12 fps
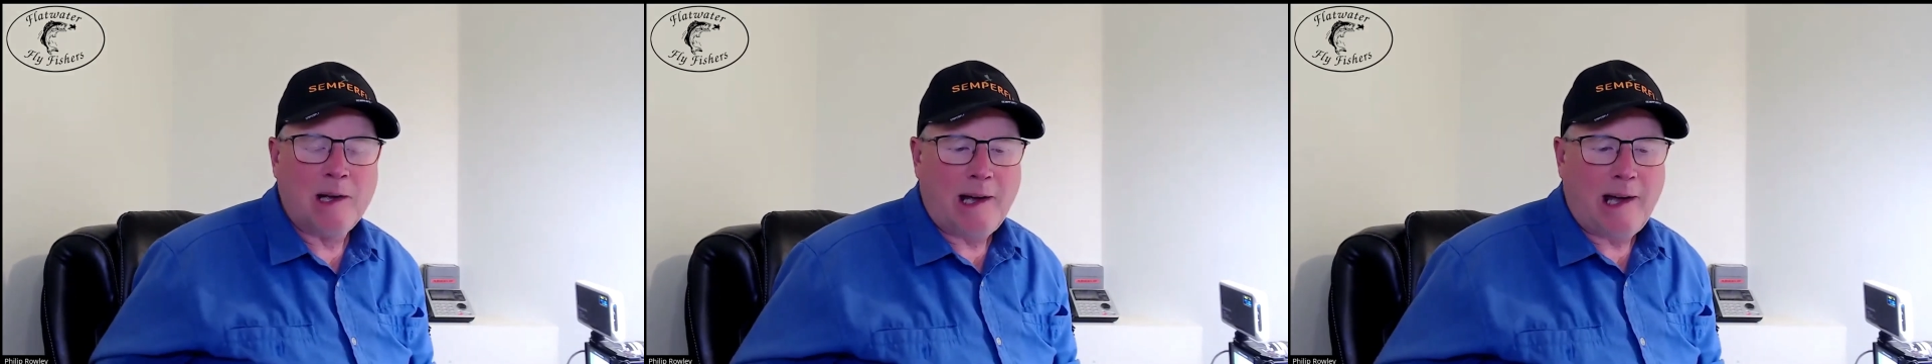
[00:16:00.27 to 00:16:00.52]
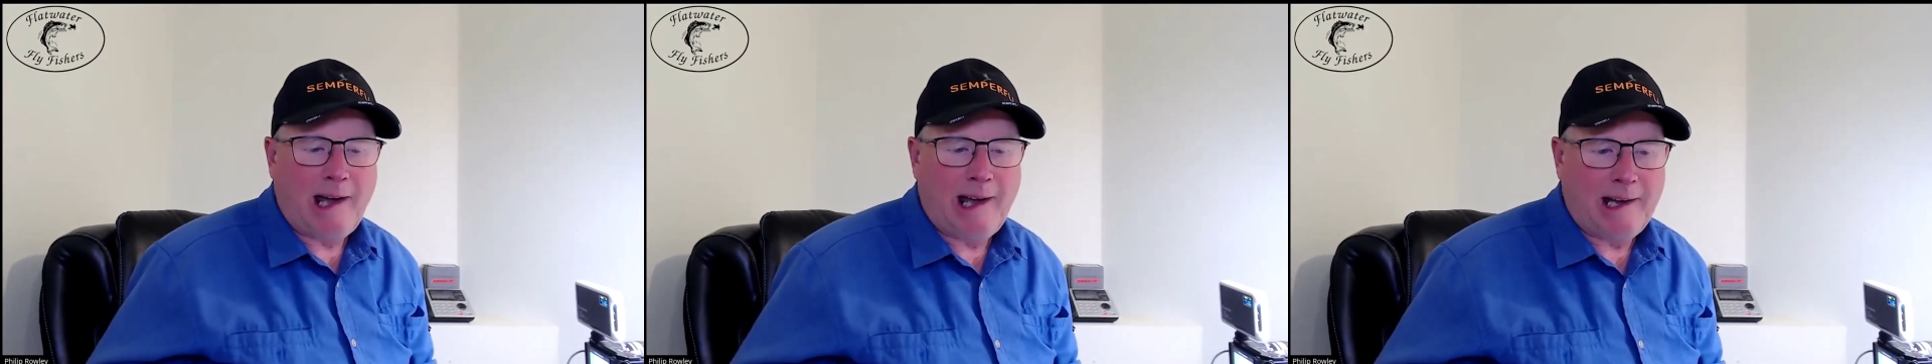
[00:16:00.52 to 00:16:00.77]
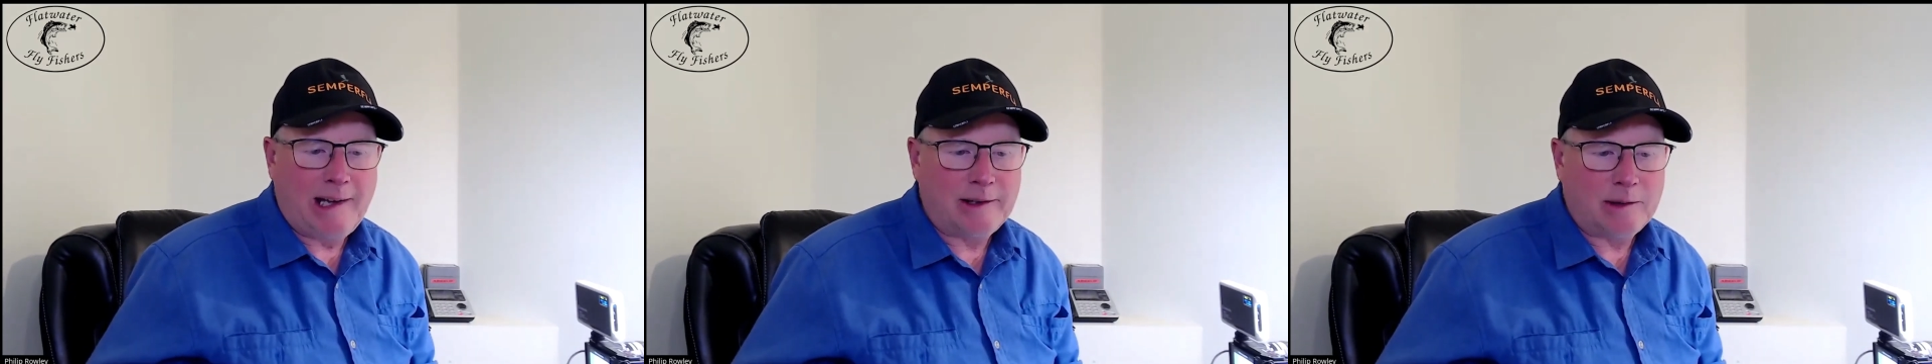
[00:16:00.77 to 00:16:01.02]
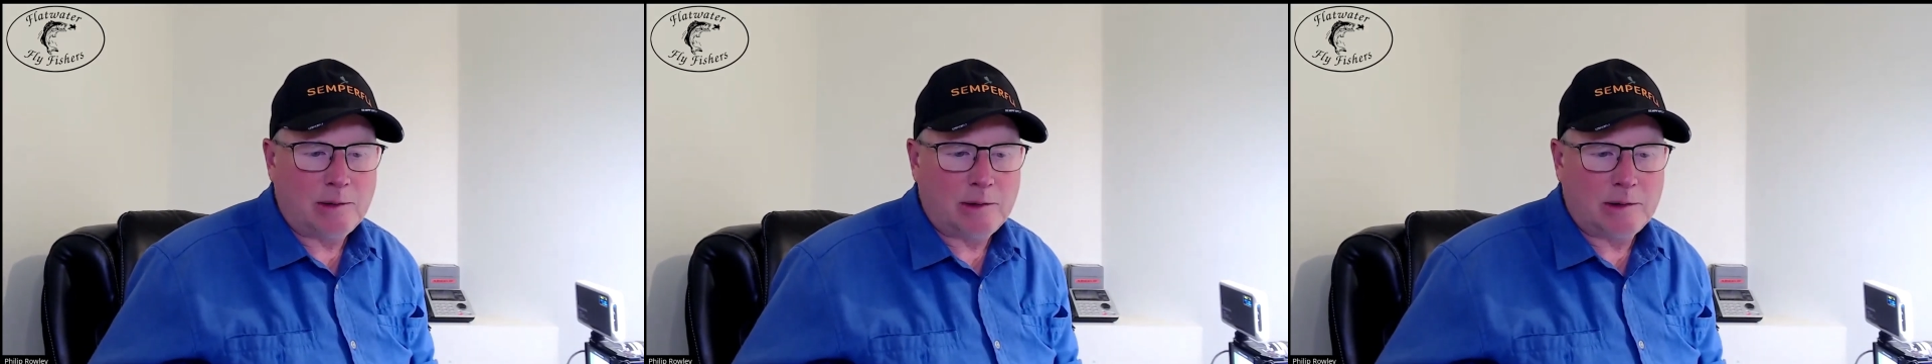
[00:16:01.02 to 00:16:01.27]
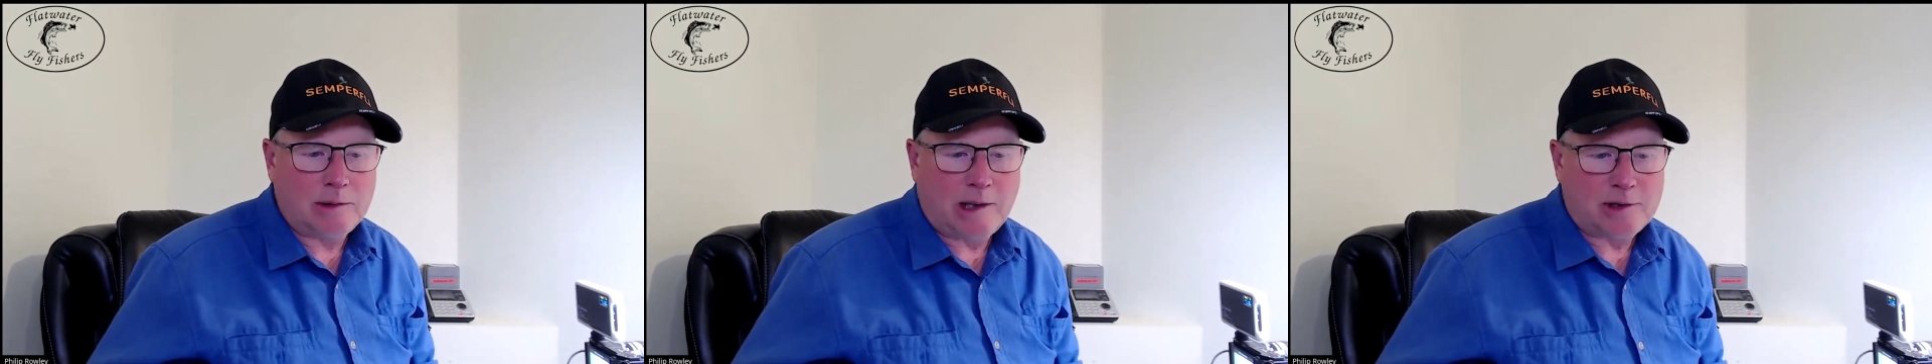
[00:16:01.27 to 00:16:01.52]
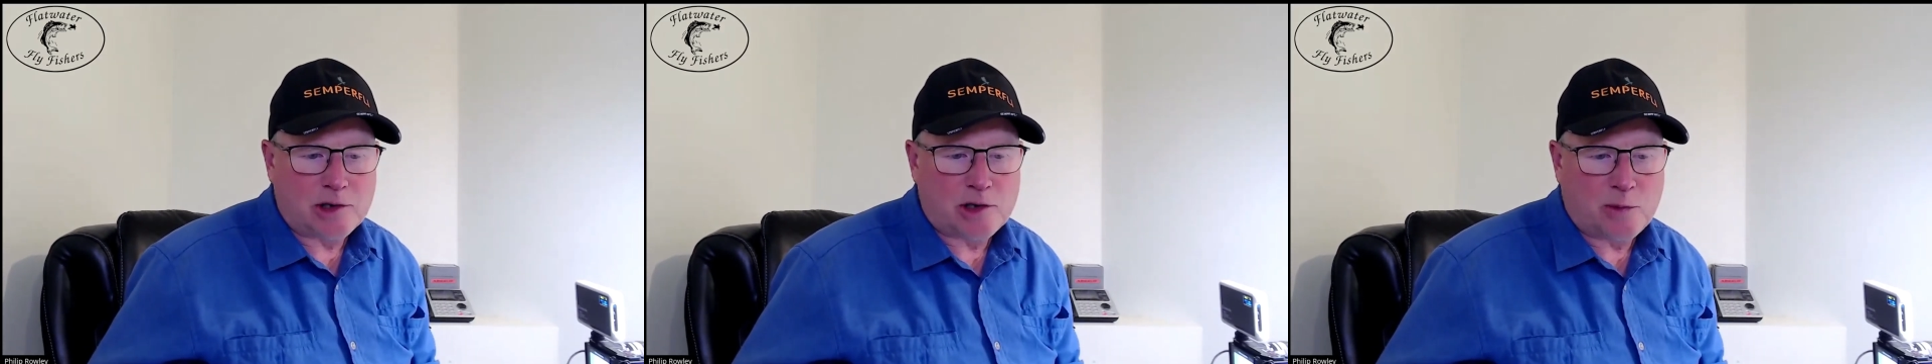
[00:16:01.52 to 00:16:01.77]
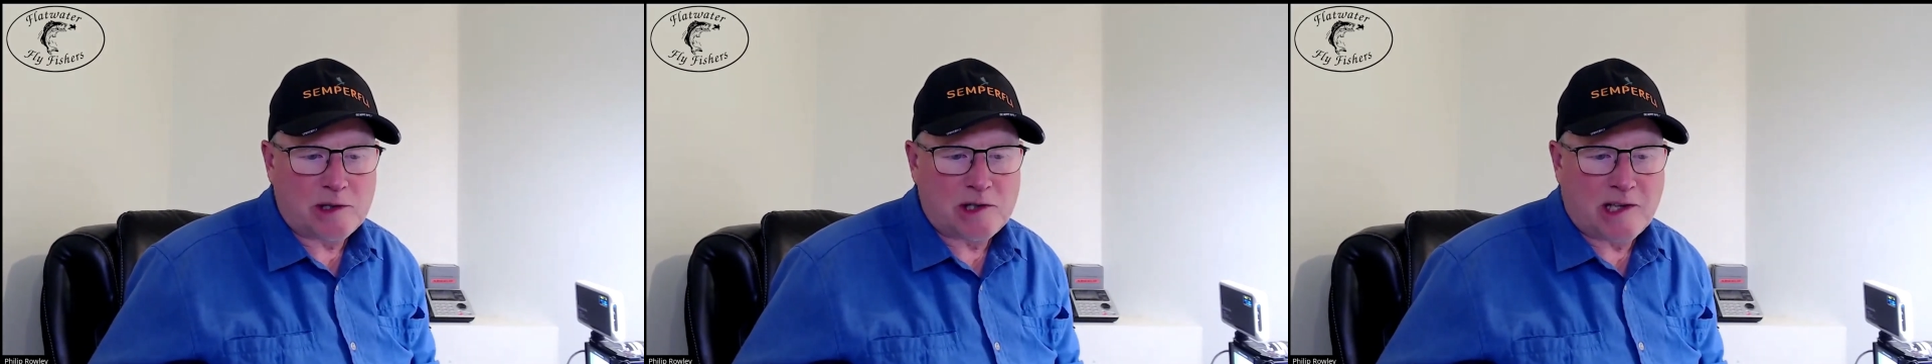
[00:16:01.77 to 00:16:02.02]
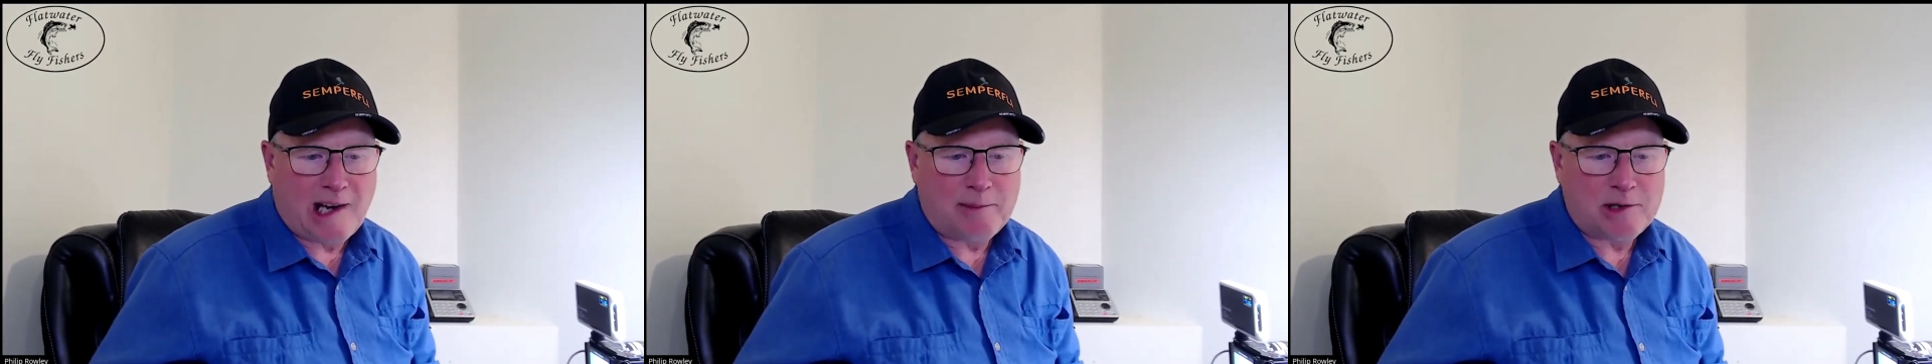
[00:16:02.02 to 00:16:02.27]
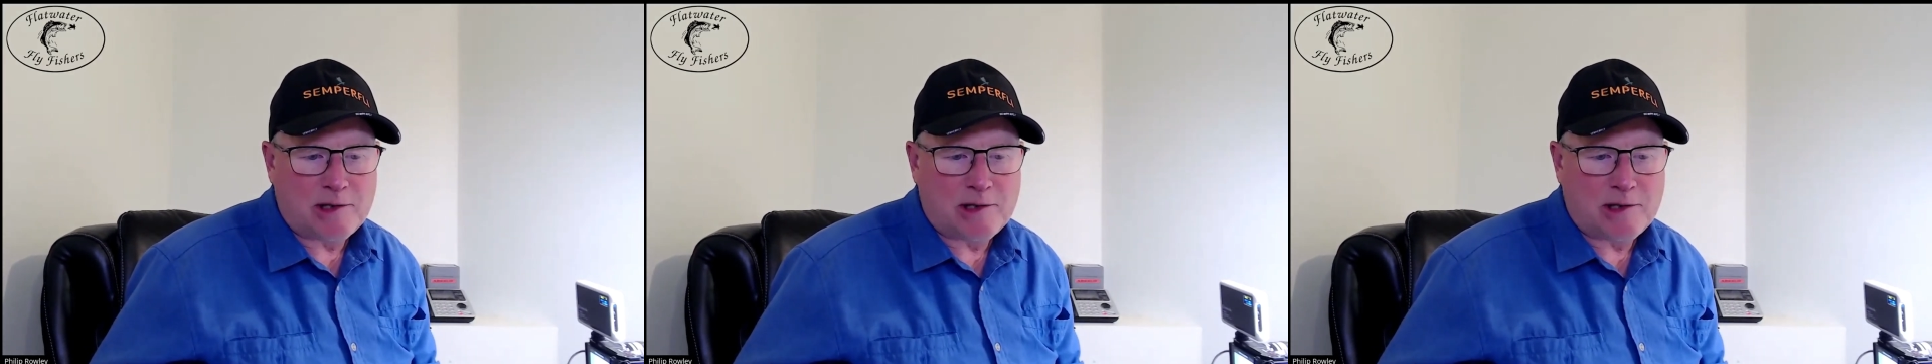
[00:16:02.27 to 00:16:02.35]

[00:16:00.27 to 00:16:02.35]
And I'll just switch cameras